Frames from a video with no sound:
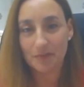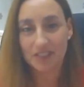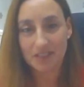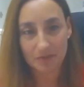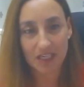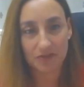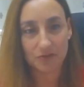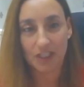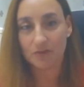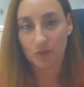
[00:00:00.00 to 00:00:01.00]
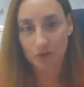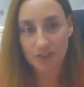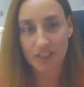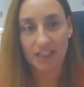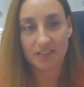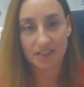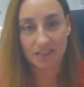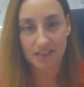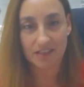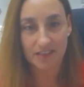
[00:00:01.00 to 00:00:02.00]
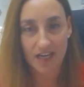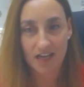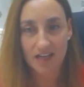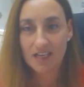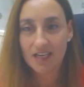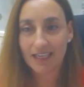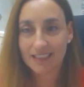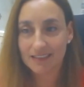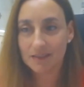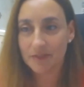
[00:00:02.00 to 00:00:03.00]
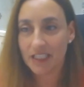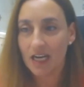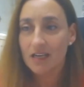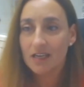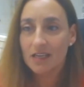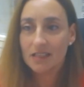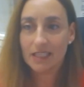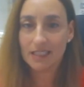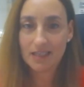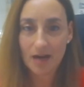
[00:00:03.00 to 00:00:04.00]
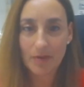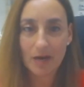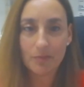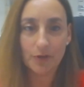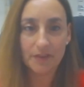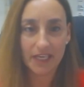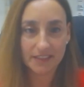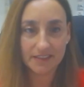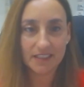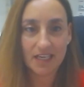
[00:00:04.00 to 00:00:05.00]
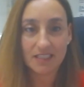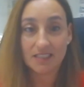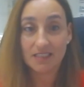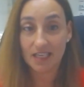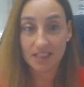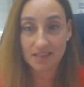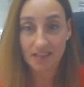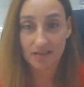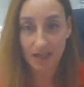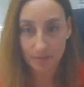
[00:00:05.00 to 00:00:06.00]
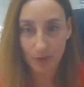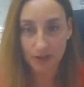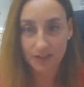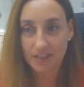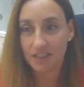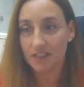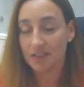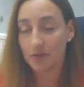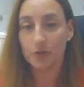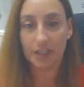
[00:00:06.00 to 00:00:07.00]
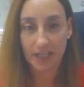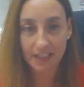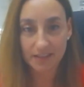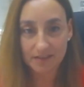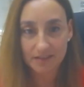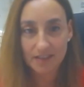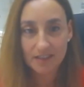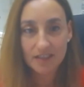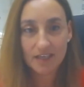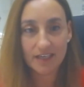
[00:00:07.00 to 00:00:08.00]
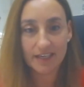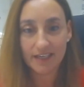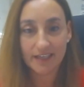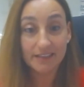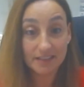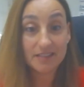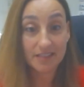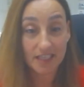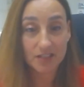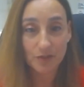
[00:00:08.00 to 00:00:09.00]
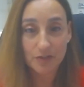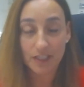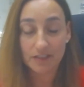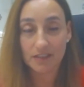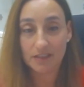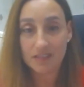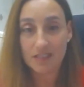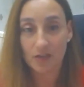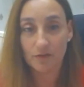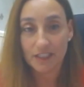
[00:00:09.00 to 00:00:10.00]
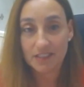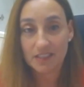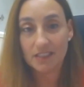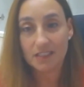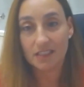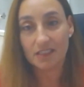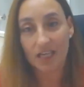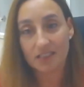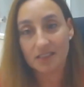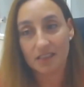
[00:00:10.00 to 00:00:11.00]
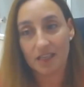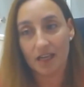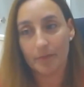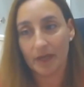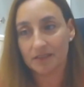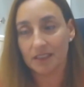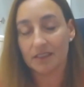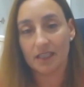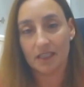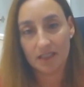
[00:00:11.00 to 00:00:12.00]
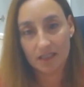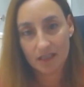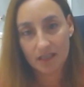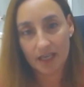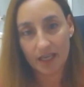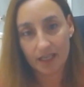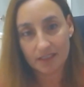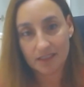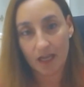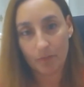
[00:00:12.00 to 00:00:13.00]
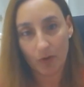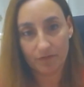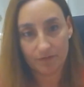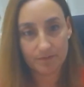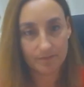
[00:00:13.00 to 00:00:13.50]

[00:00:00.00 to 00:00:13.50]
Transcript: but similar to that, most sciences in the academia can come up with ideas, test their hypotheses, create. In this case, we created these nanovaccines and tested them until the step of